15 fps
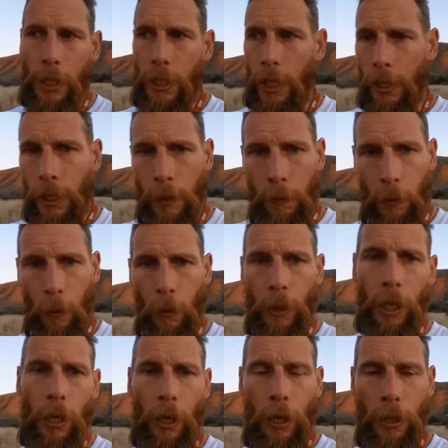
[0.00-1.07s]
and yet they pour
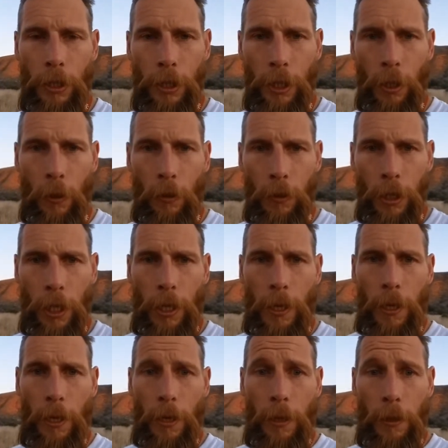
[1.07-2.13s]
their heart and souls
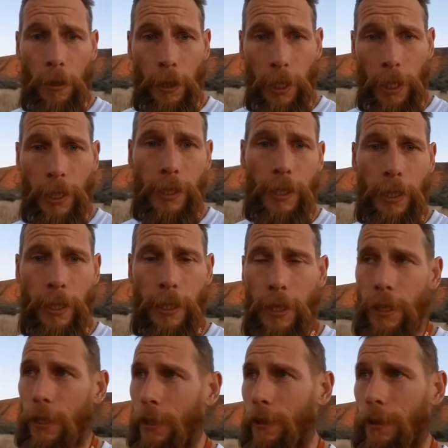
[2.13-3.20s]
into
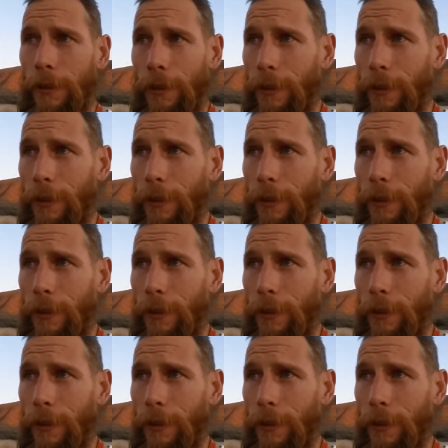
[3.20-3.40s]
this.